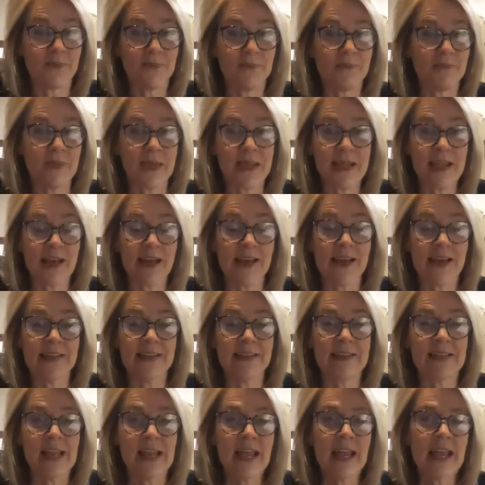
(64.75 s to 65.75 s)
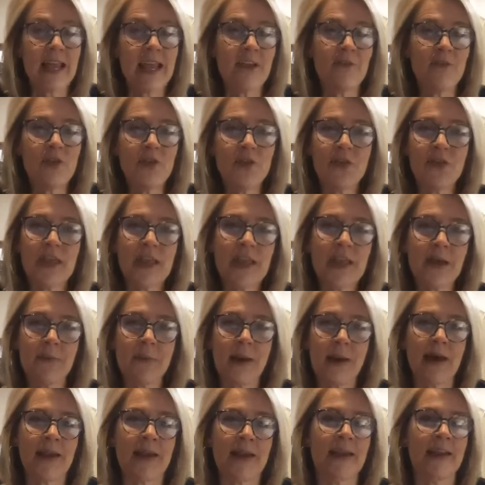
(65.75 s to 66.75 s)
Because if you think
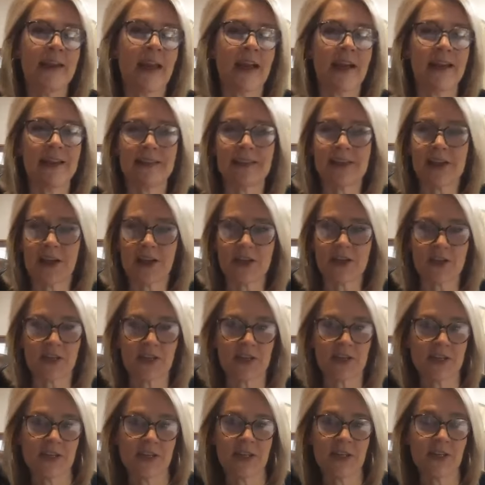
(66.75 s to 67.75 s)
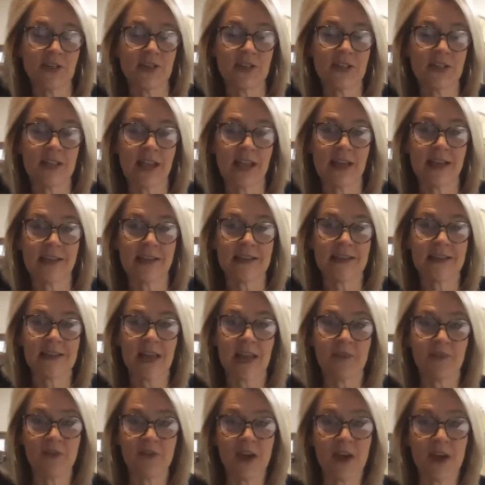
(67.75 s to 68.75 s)
about it, as Dr. Sear says,
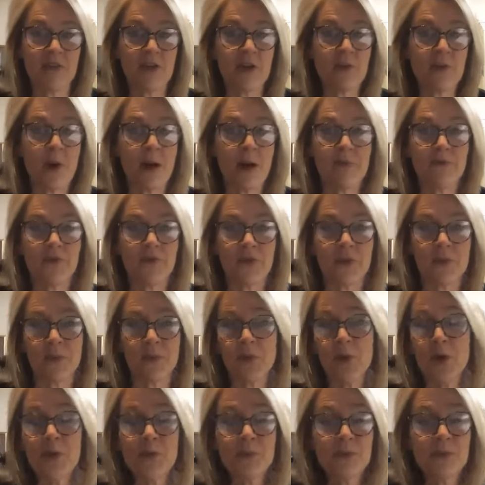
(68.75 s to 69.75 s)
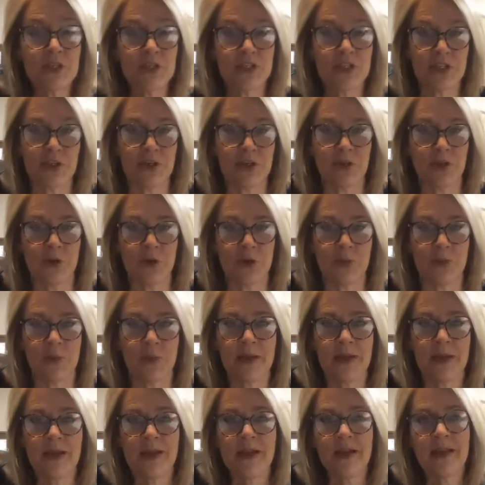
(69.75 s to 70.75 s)
everyone from womb to
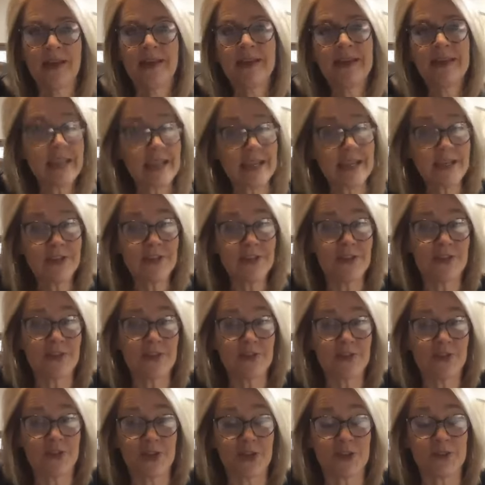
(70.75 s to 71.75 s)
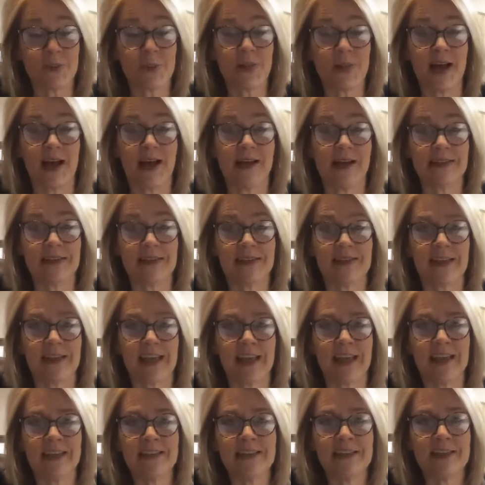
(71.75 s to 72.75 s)
tomb needs Juice Plus.
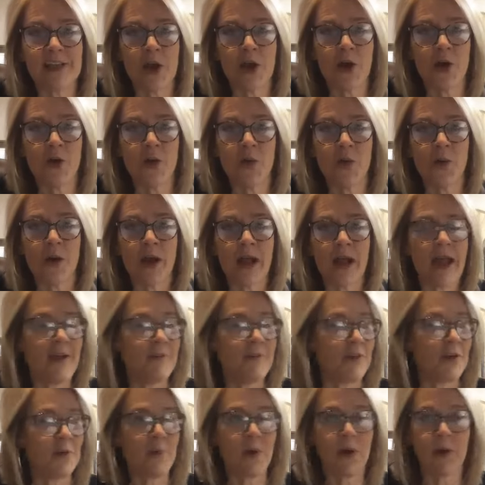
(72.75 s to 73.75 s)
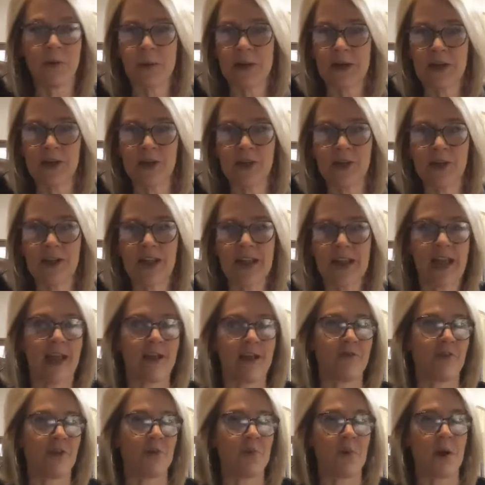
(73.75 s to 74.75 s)
And so everywhere we look,
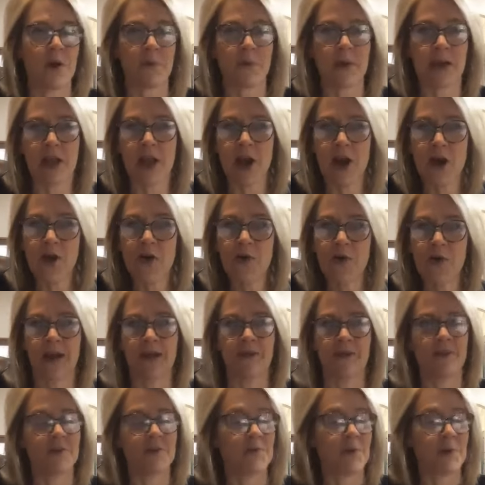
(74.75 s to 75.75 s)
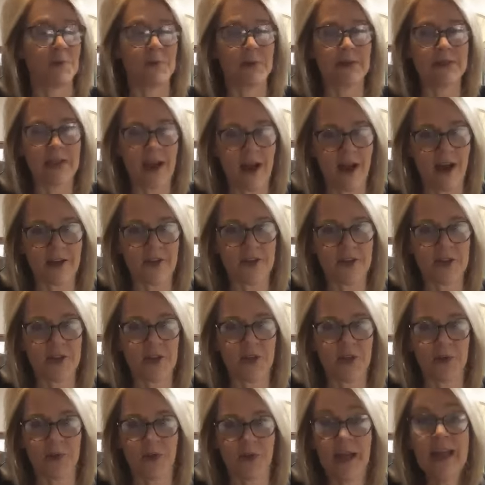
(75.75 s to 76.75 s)
everywhere we go, everyone we talk
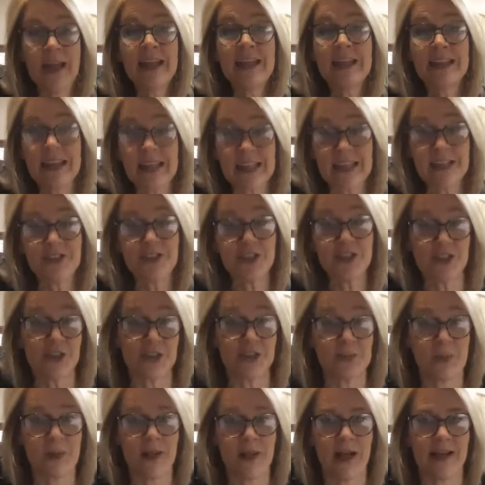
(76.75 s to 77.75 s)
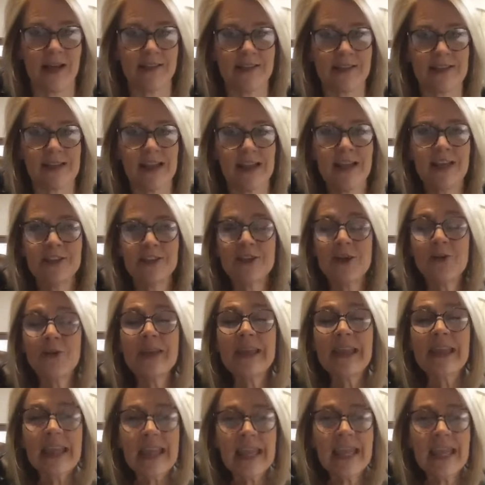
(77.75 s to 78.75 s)
to needs Juice Plus. So
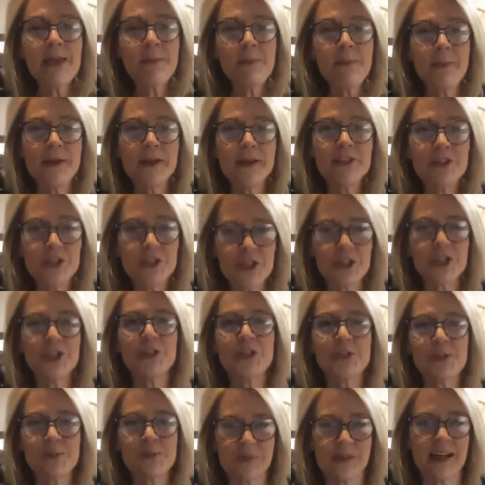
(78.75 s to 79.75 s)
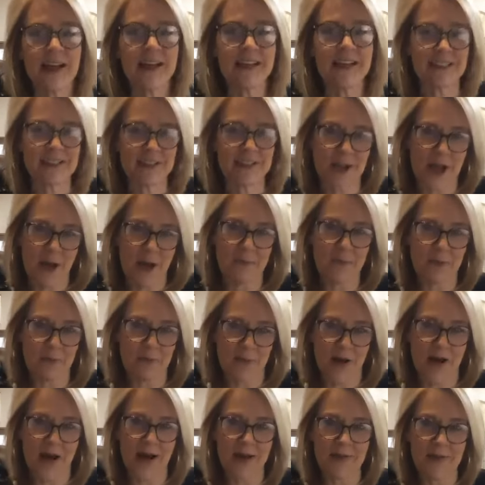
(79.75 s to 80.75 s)
keep Juice Plus top of
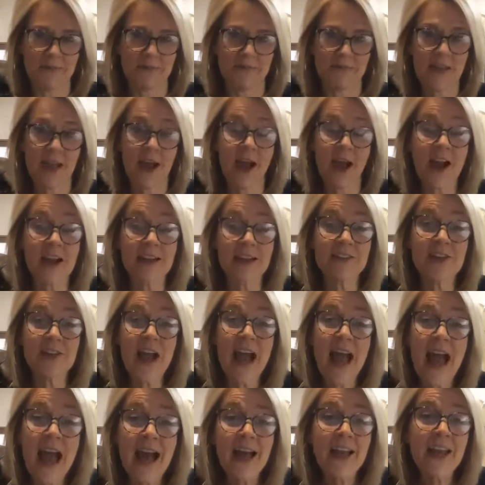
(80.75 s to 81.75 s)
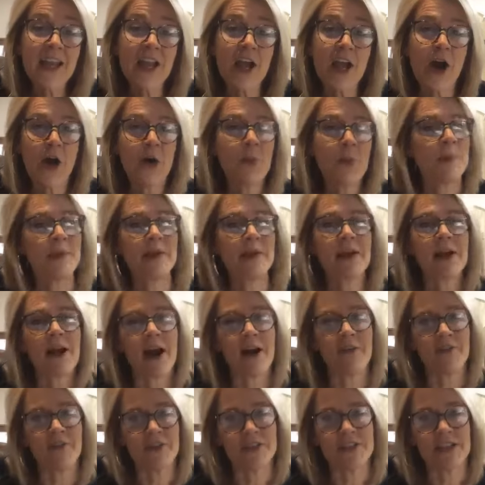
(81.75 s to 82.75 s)
mind. All right, so how do you open a
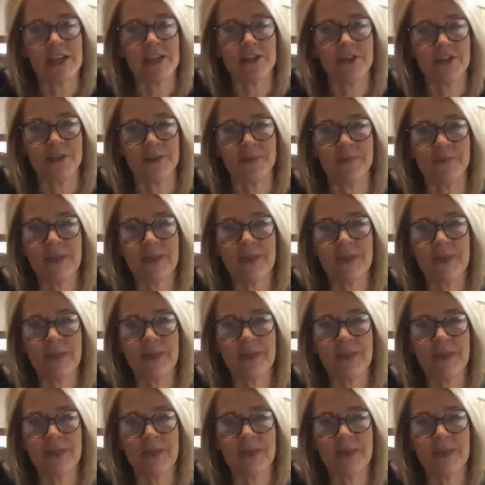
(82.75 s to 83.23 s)
conversation?